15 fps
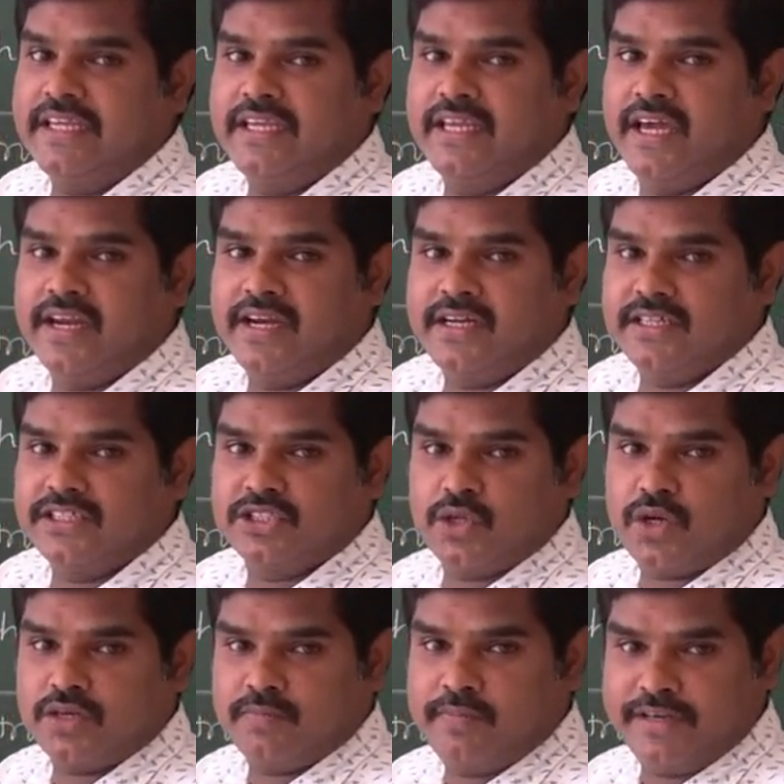Year it is
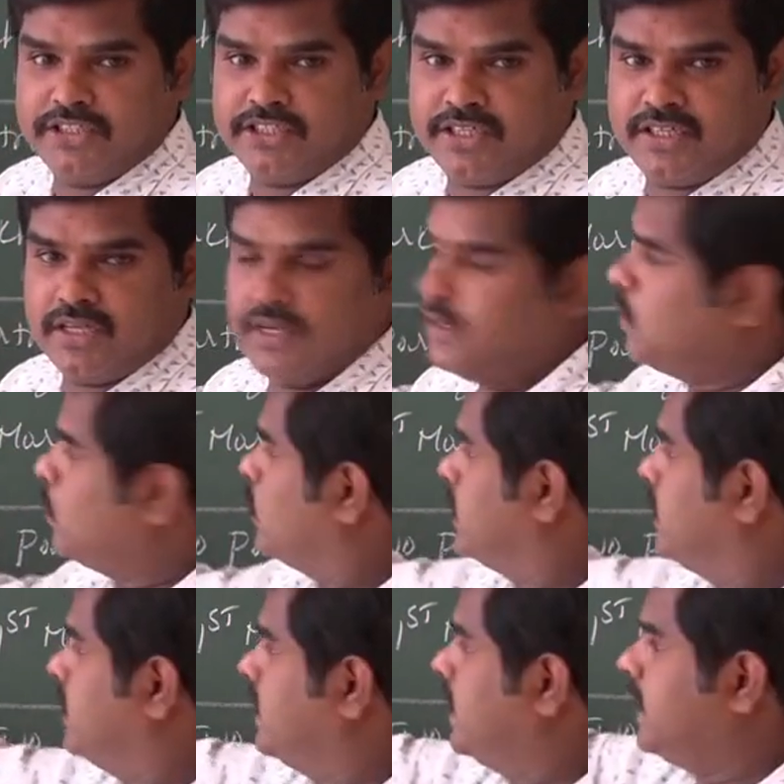not mentioned,
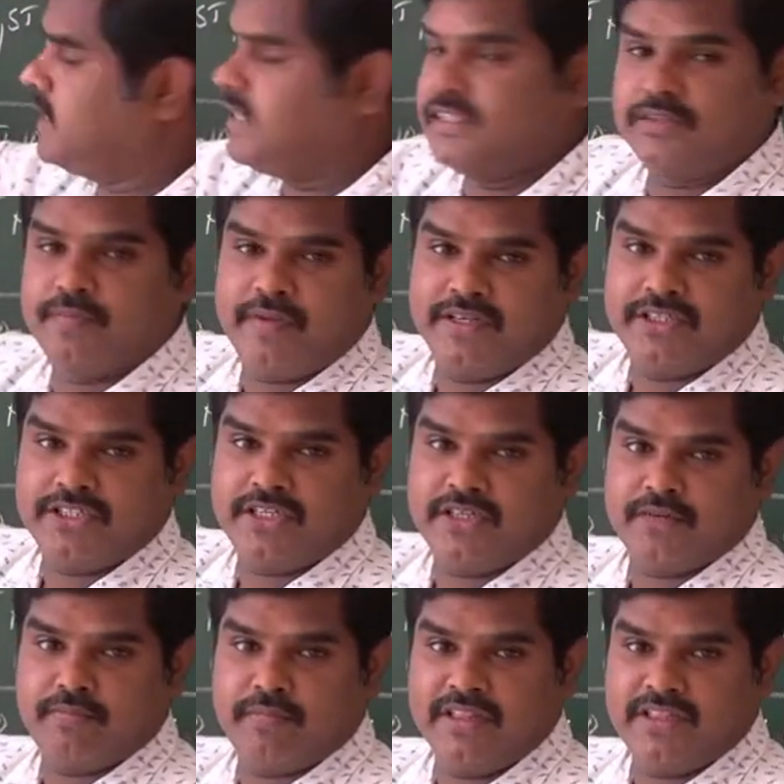only date is
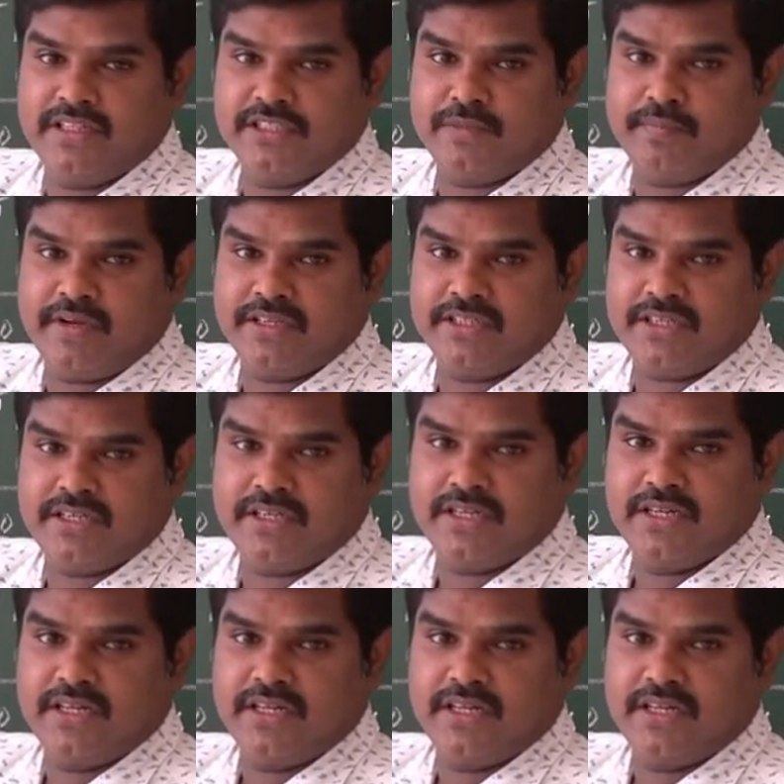mentioned, month is mentioned,